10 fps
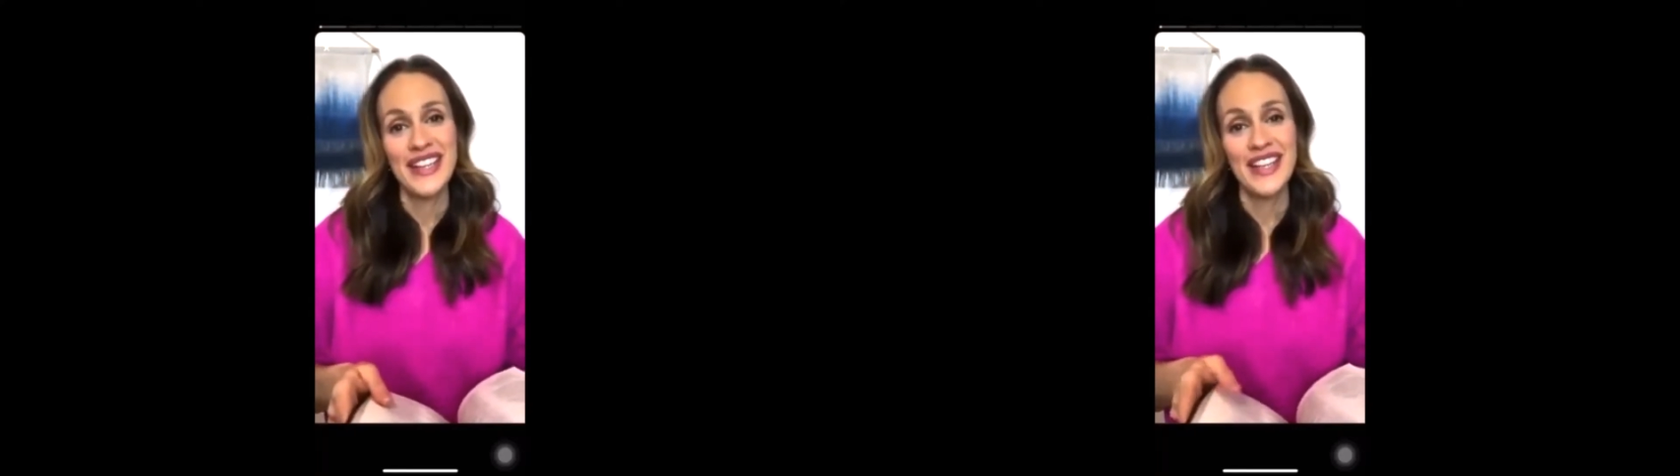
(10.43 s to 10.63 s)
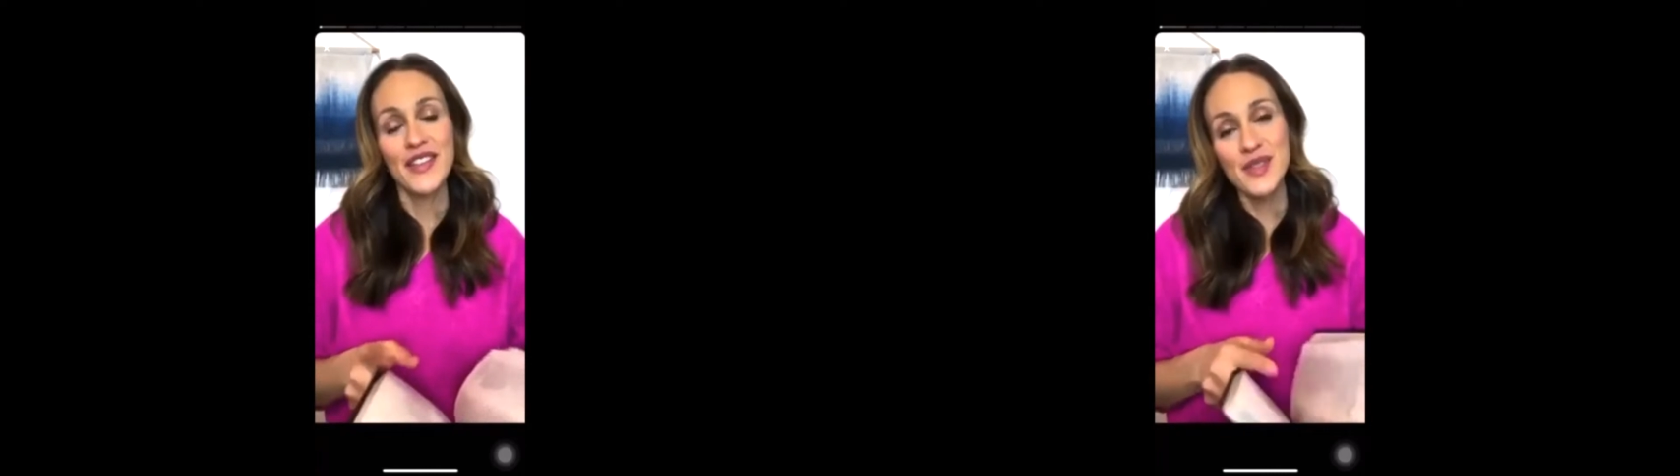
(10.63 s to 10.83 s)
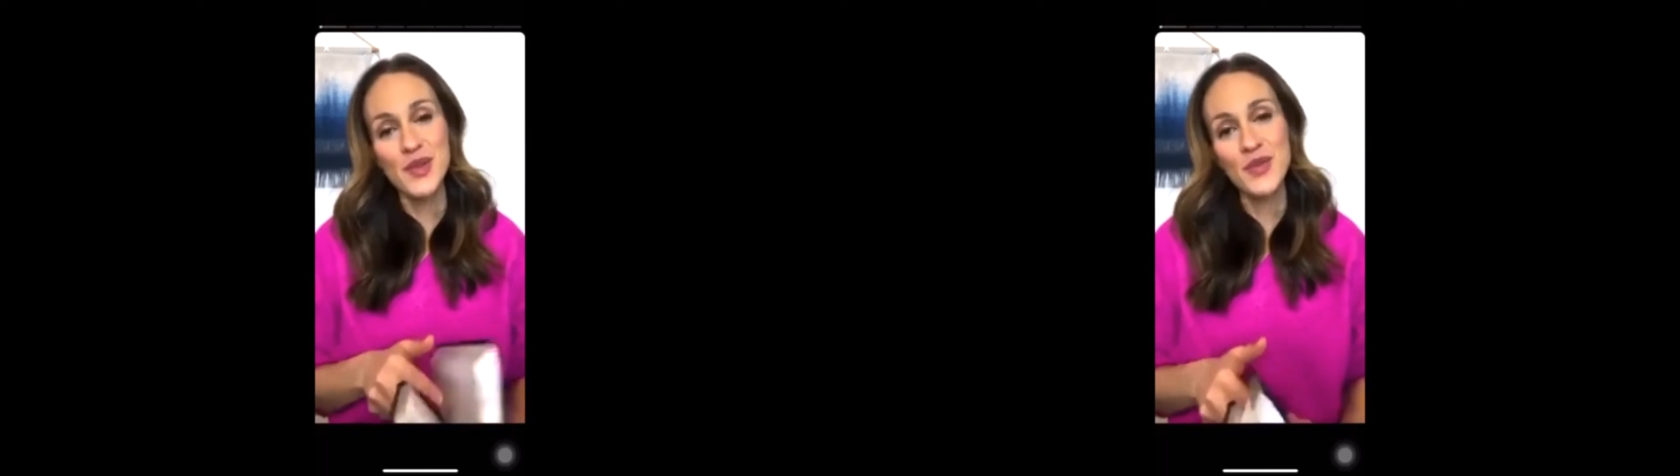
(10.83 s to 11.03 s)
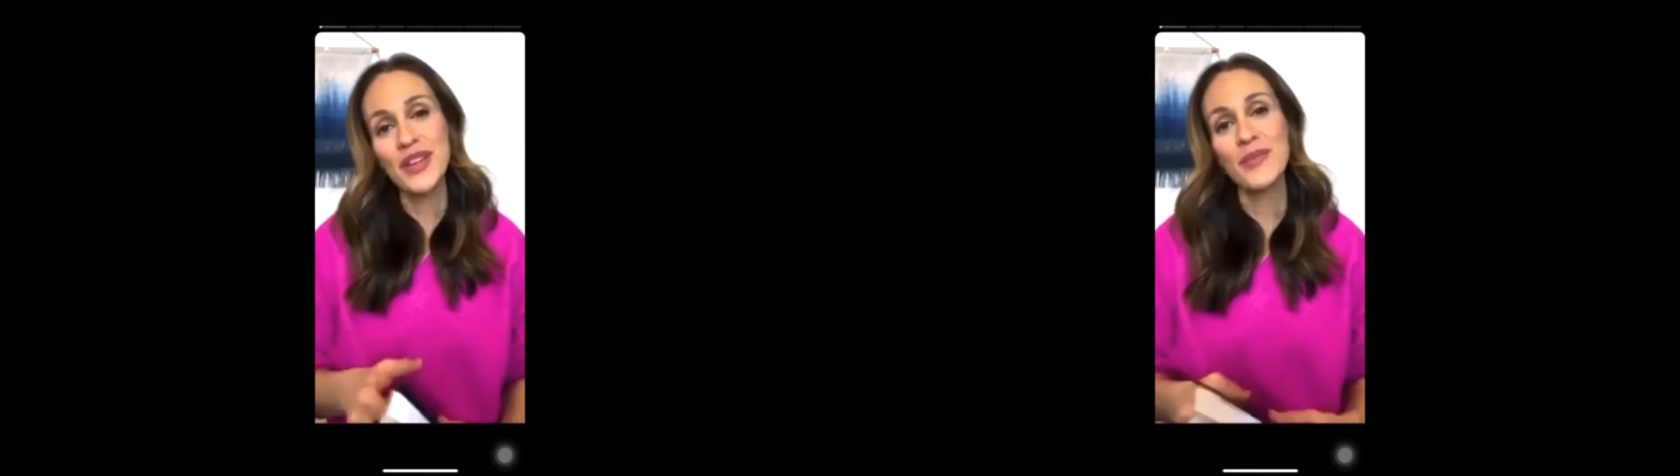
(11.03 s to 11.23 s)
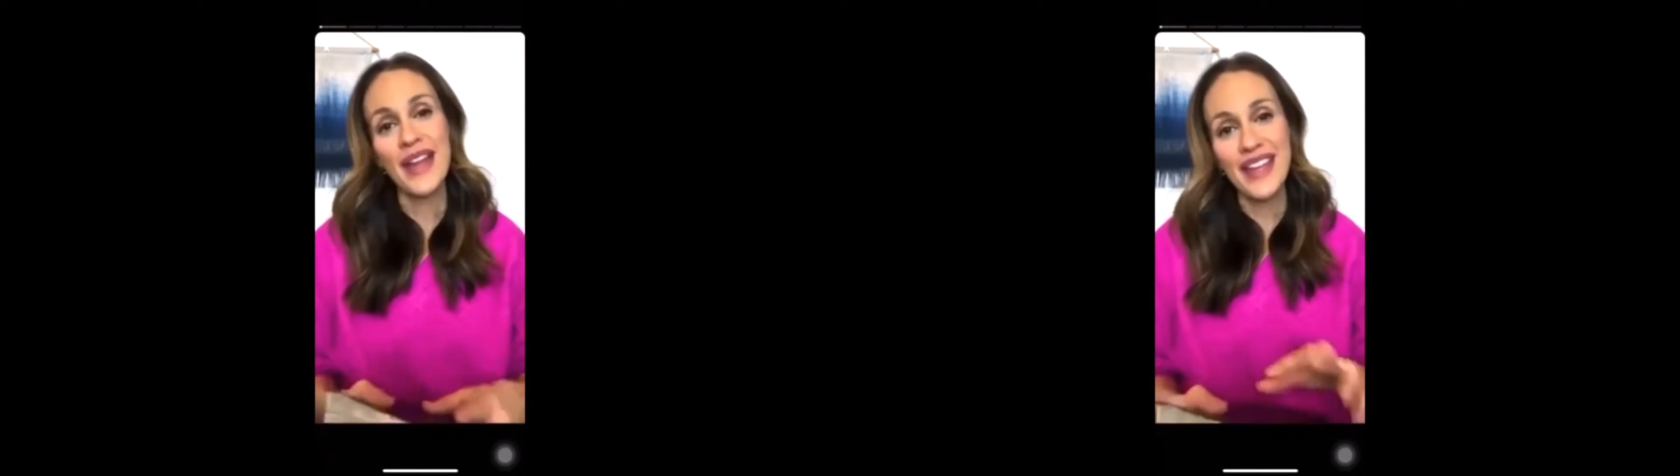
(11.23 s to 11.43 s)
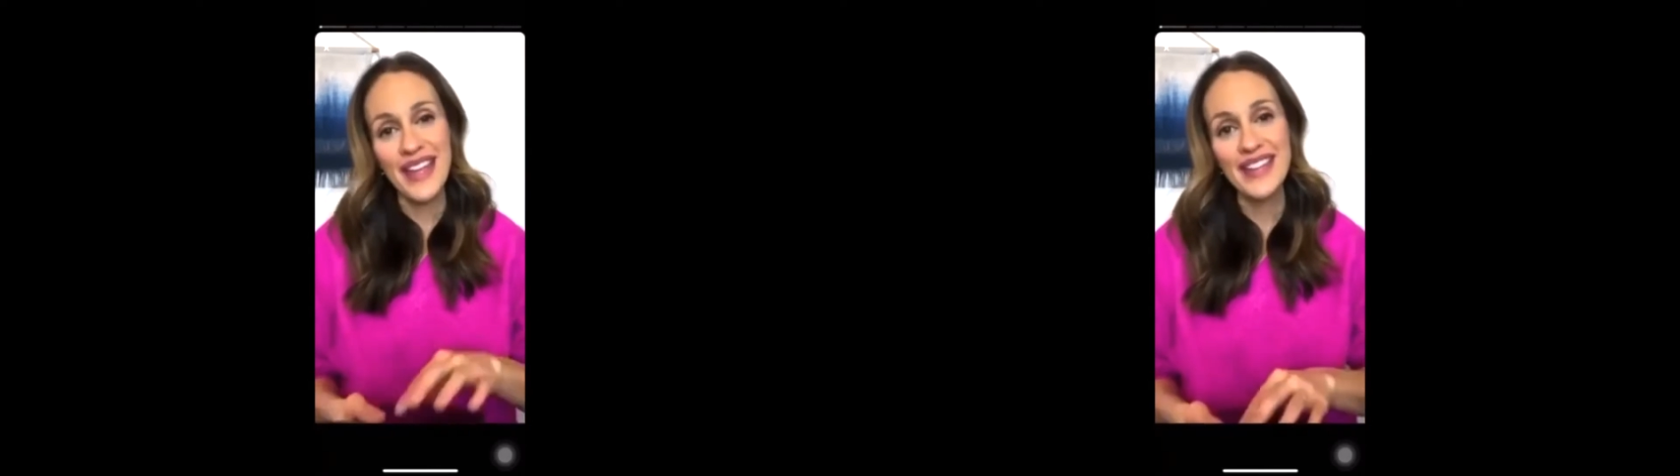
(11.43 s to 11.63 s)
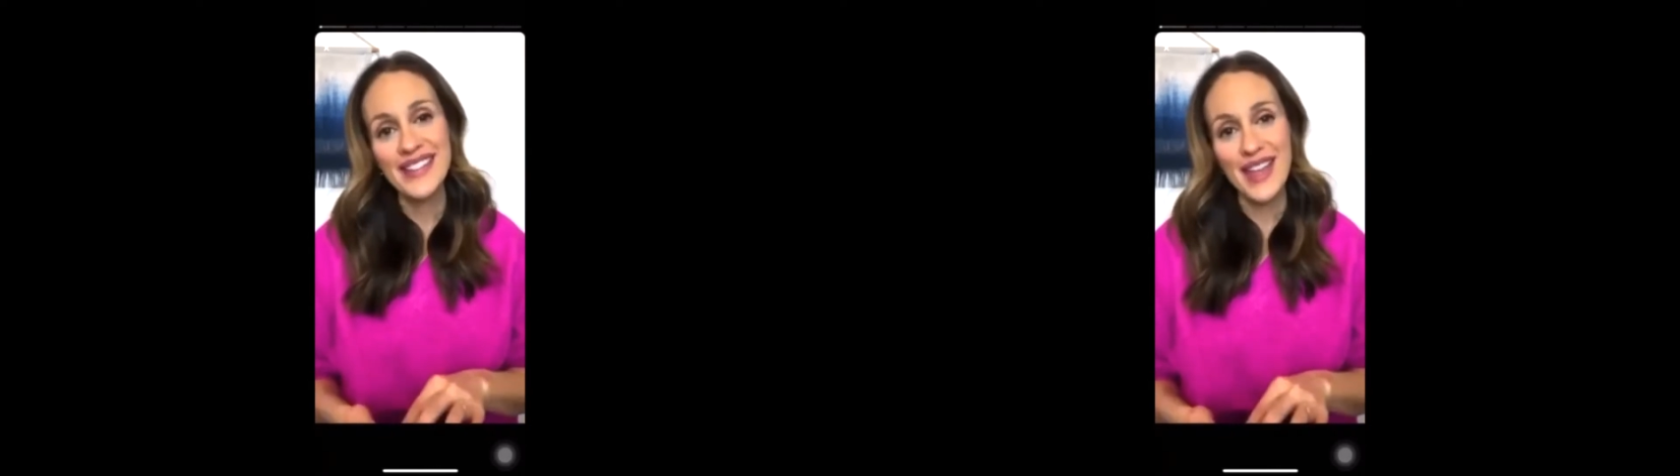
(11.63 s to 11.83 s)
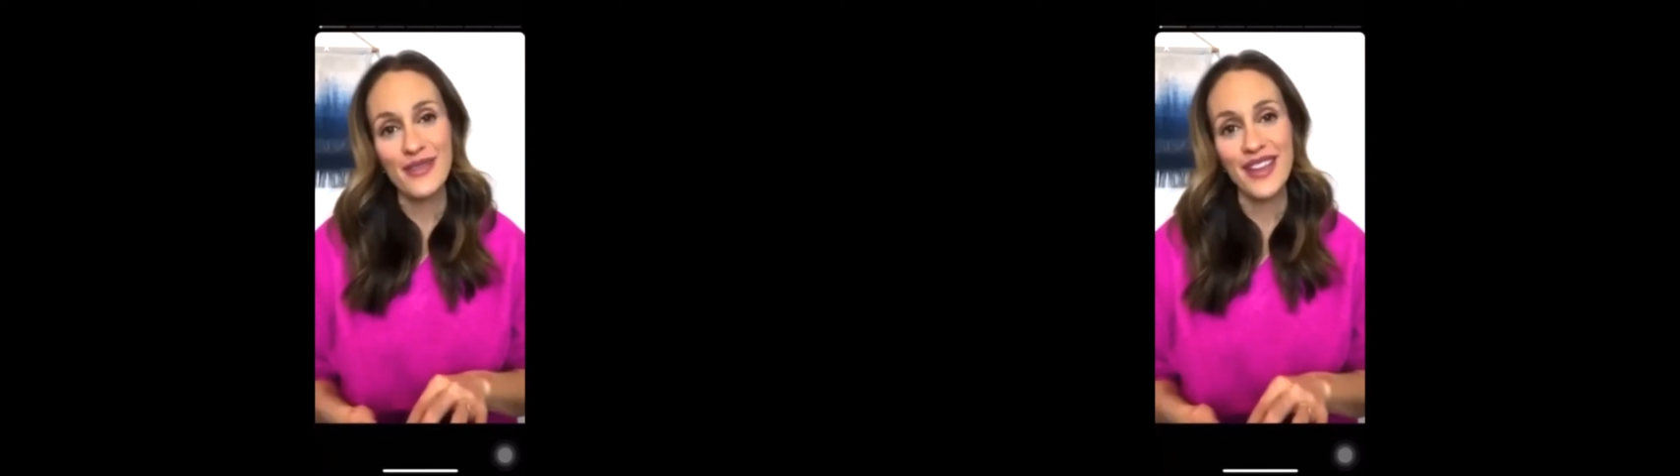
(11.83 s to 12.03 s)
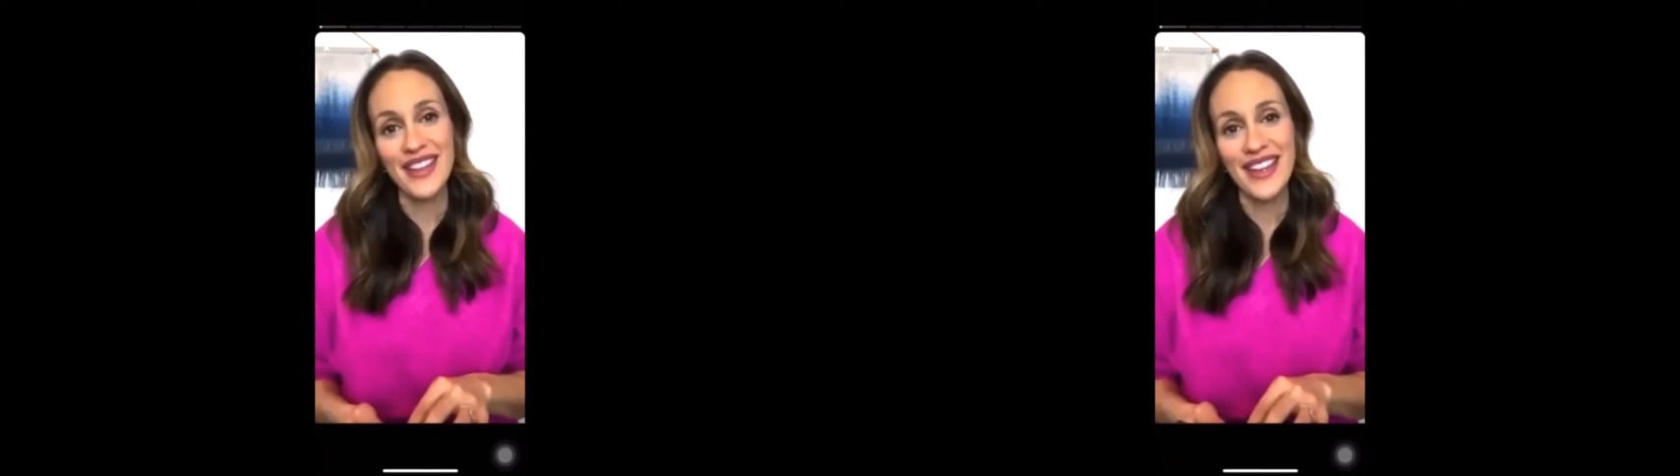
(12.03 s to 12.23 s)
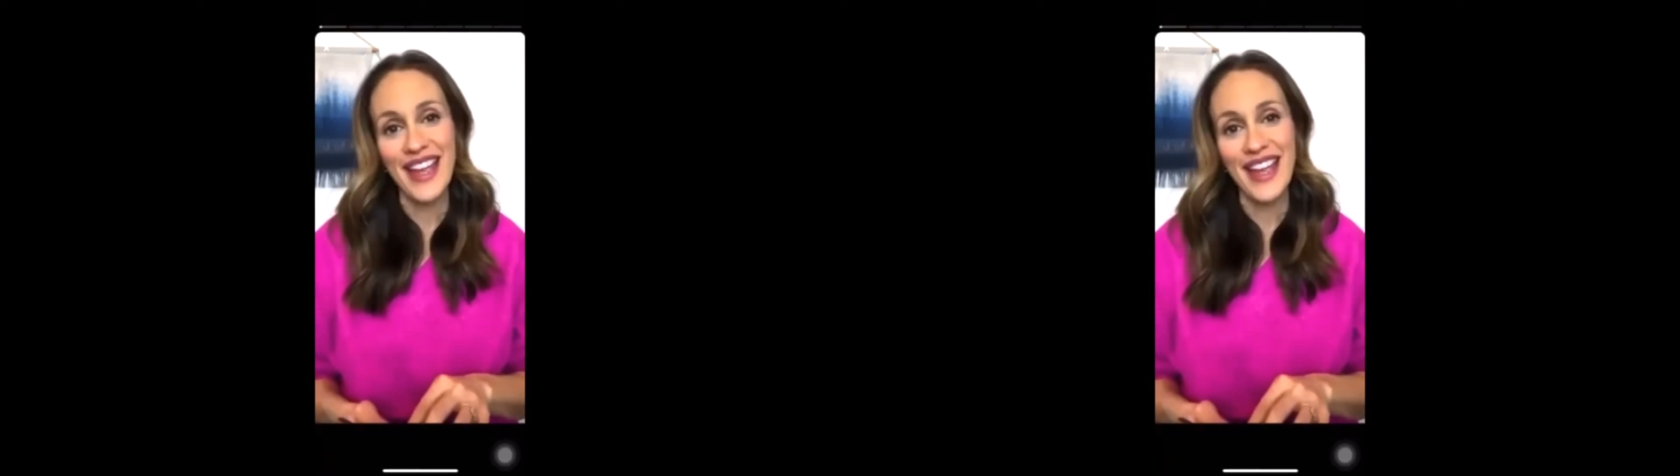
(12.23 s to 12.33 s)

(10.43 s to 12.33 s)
Now, this was written by King David,